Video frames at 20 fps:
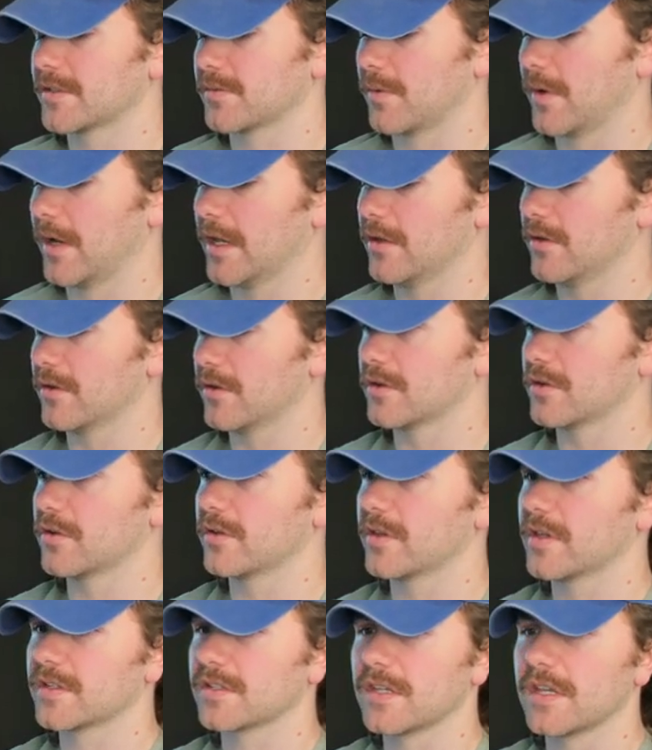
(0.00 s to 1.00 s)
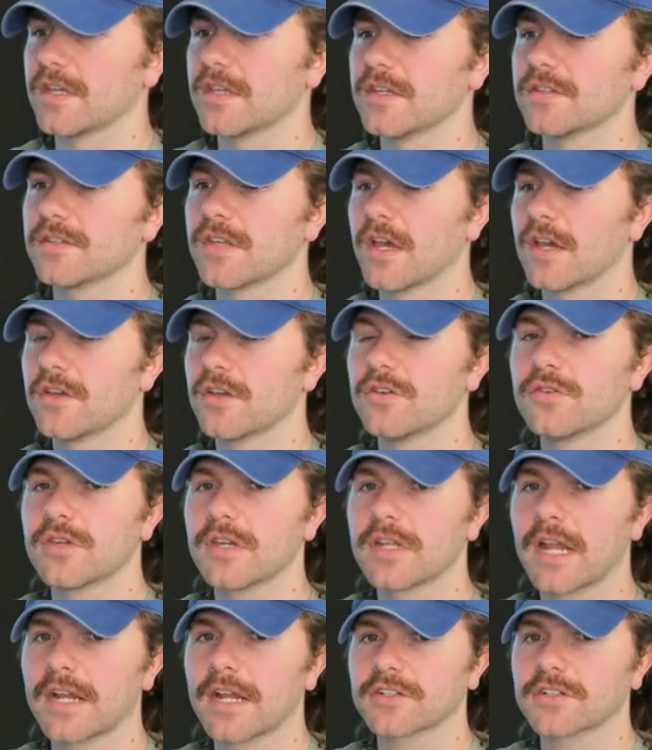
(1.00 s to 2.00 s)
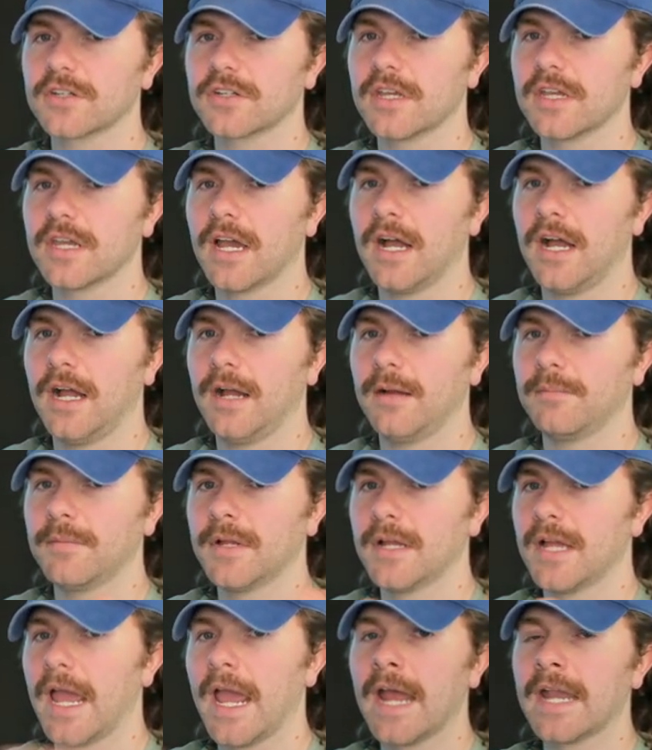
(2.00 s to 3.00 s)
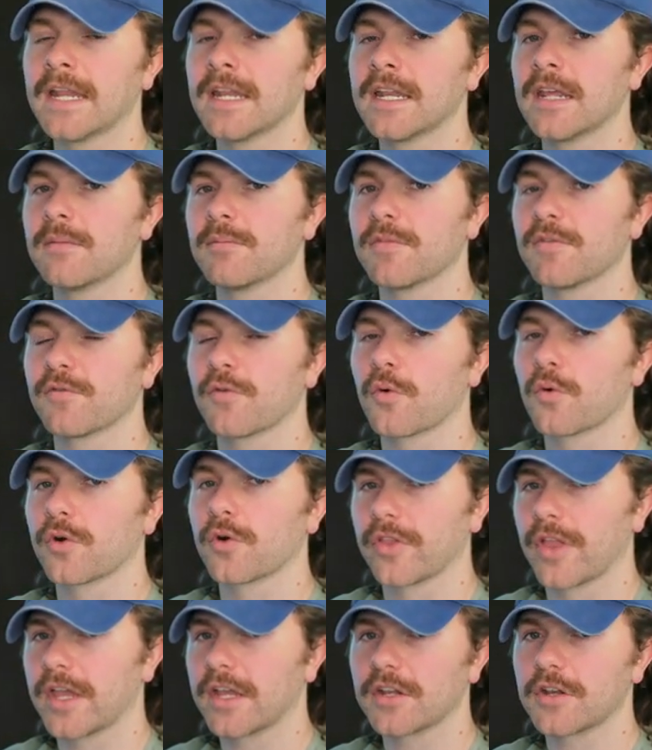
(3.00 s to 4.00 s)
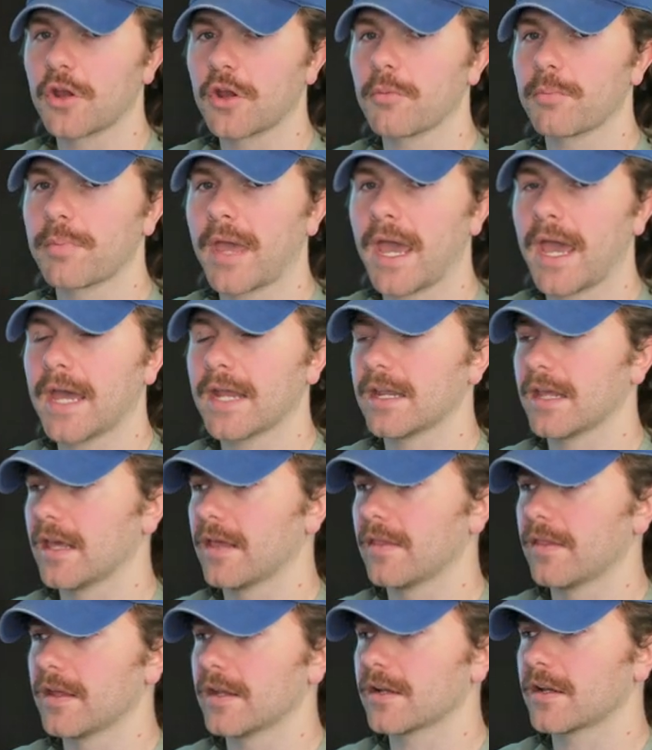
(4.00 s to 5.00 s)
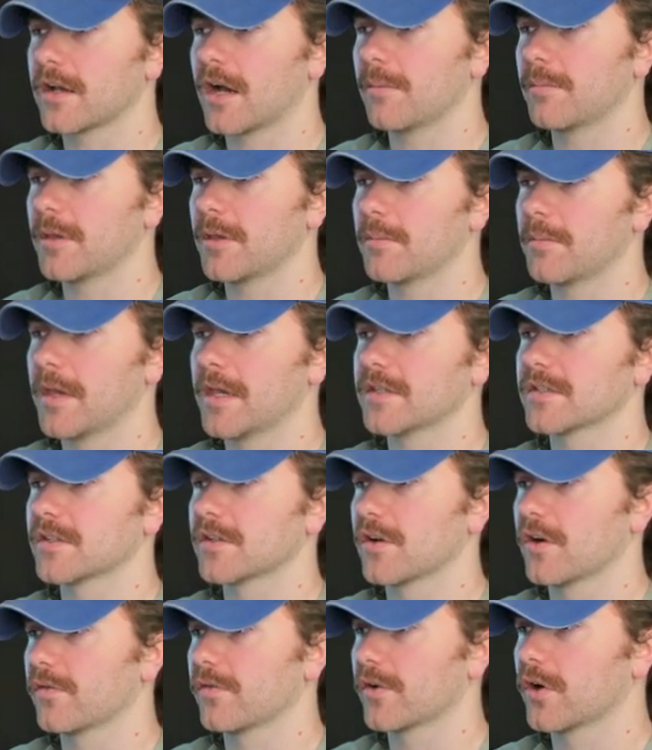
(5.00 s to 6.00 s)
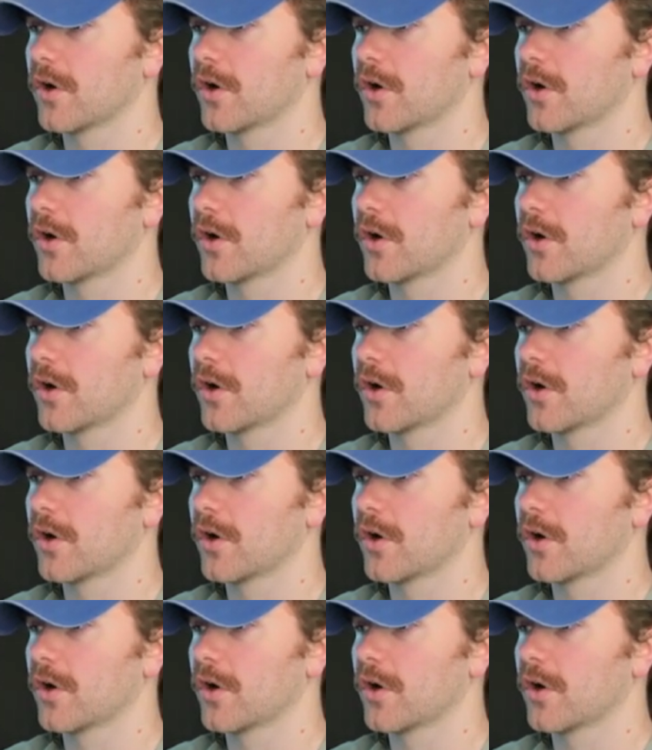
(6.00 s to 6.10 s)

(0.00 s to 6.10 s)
way you can do this is you can actually uh, edit it before in like Notepad and then copy and paste it over,